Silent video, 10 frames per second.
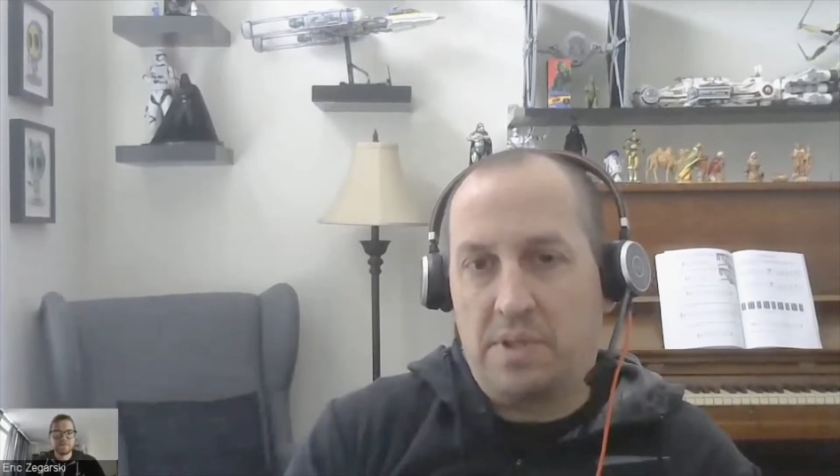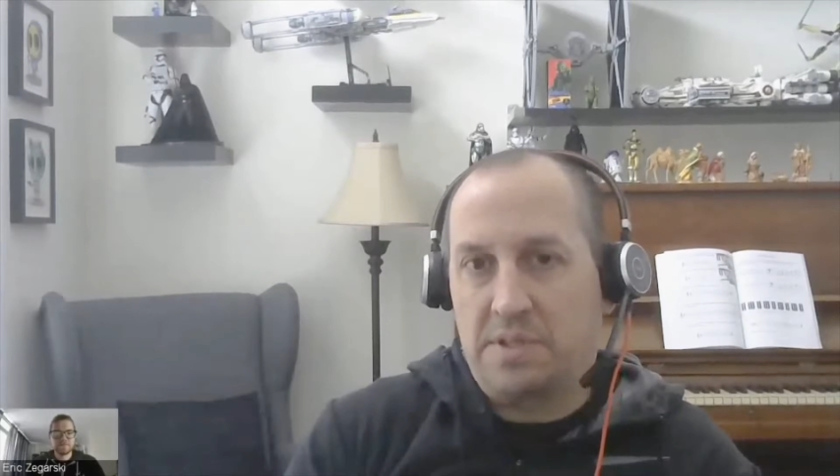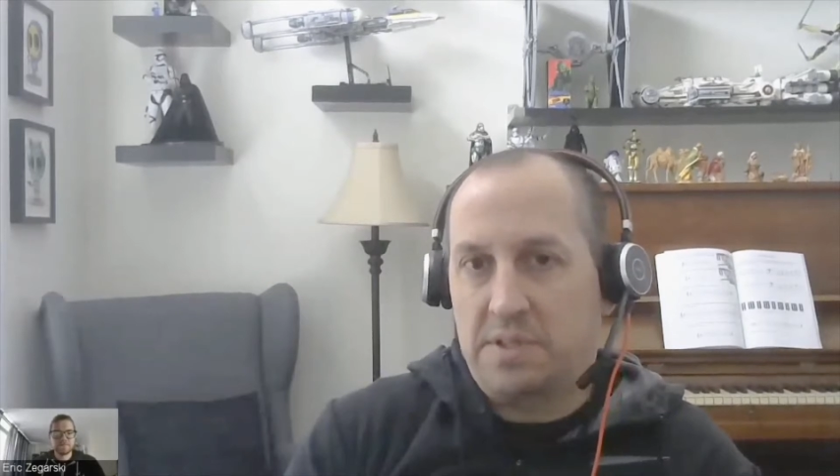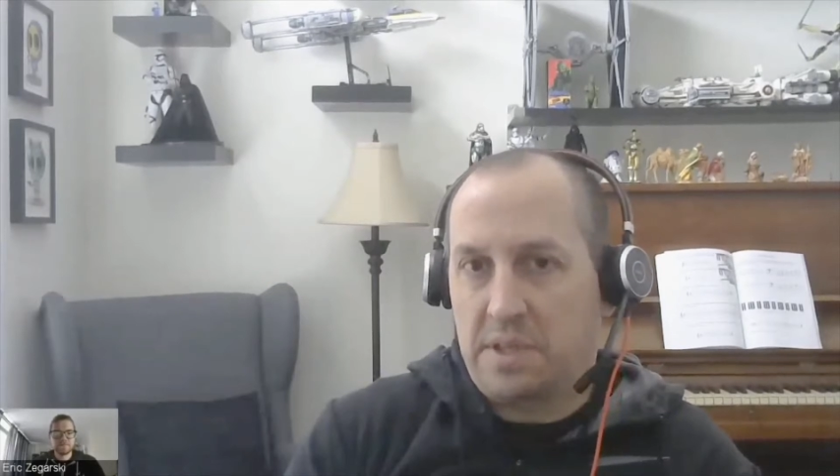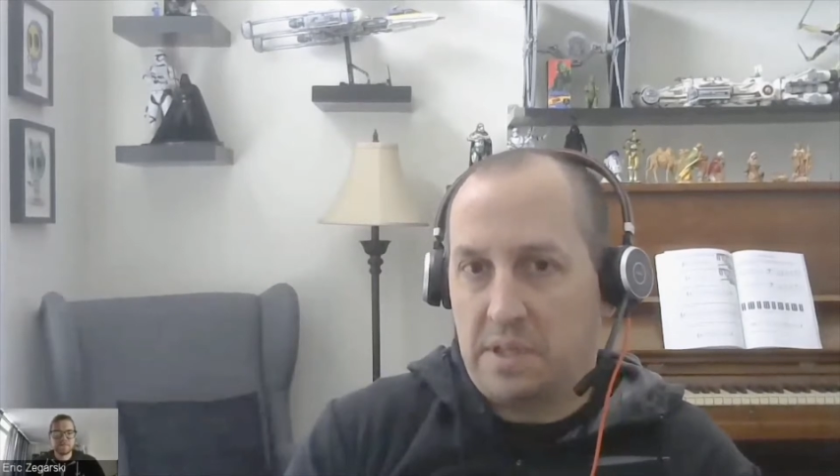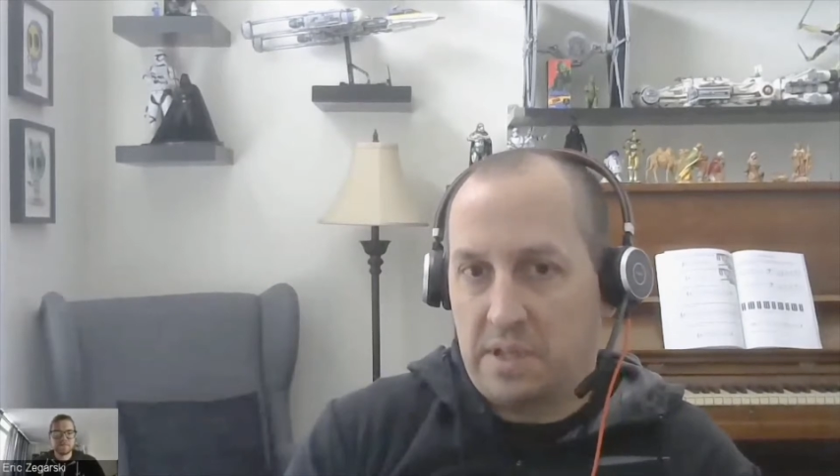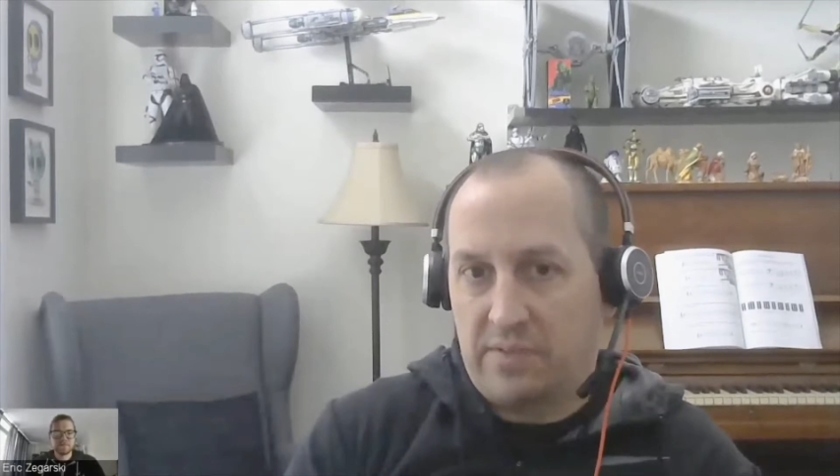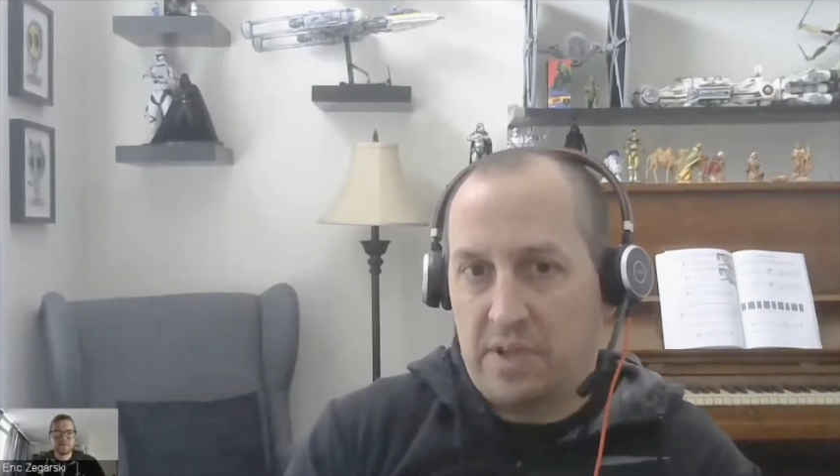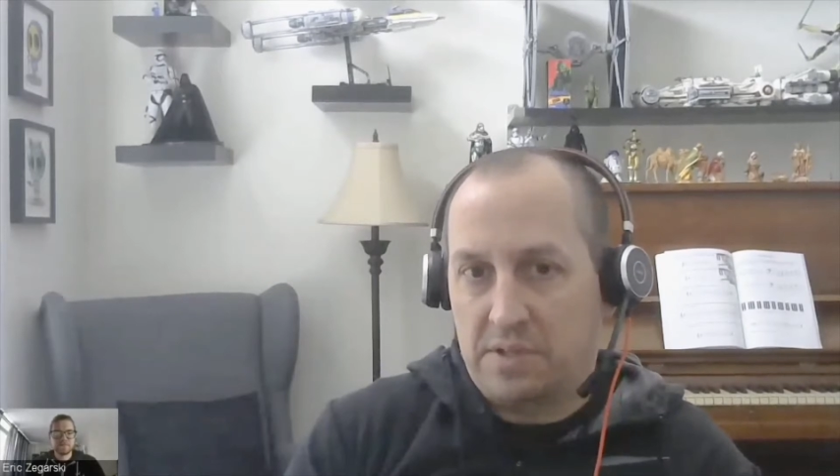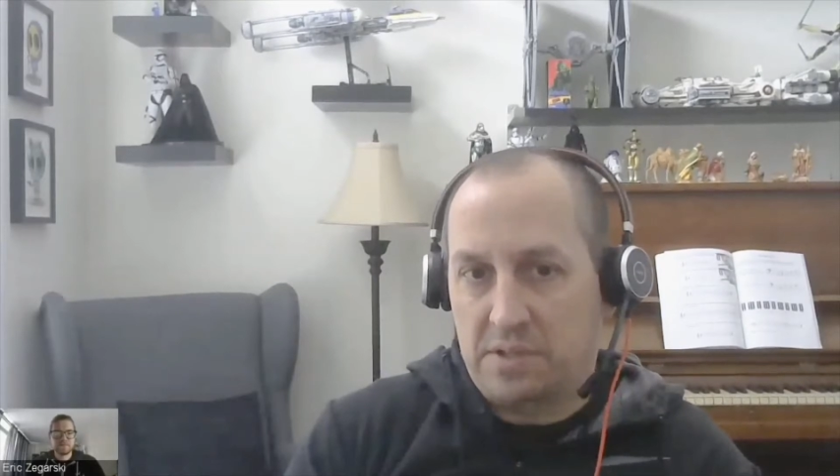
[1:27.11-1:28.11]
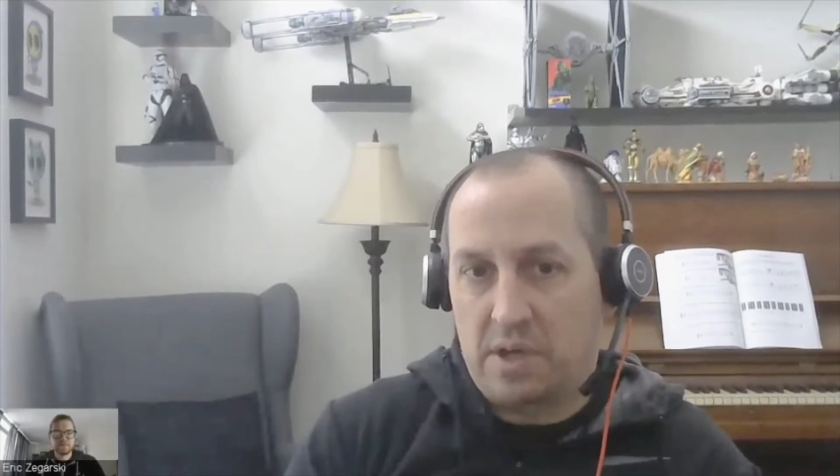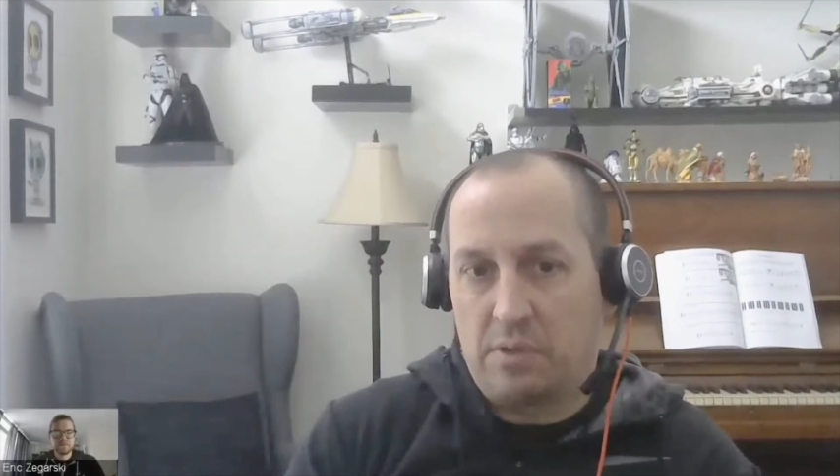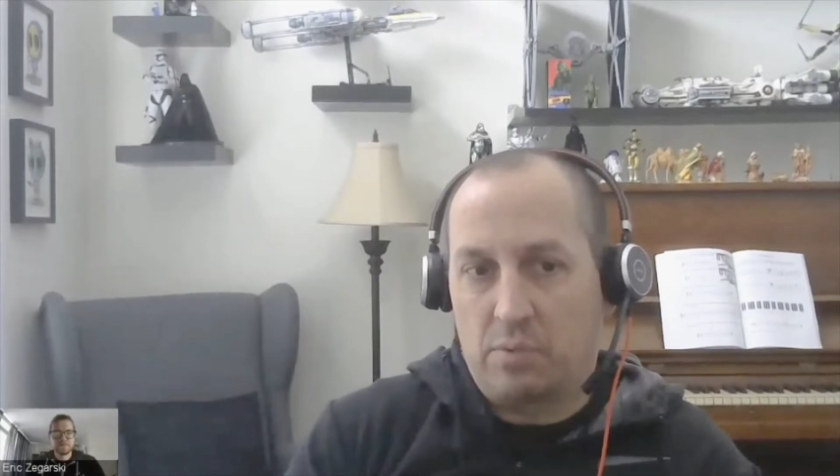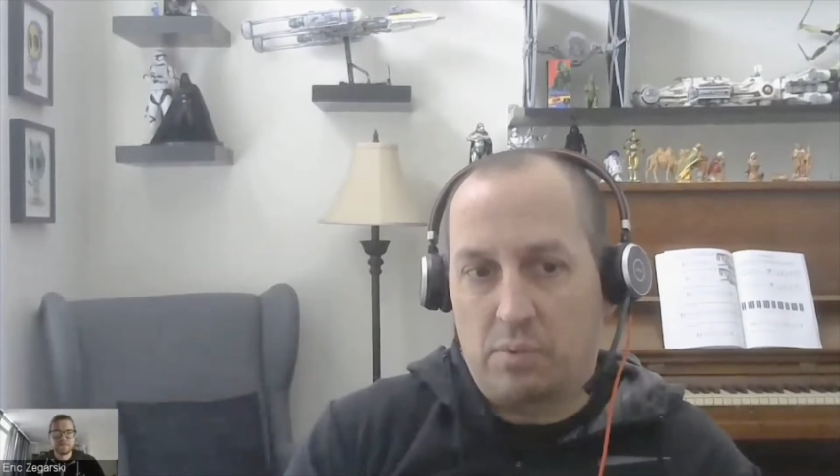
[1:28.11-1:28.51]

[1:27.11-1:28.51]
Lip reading: let's say, the left-hand side,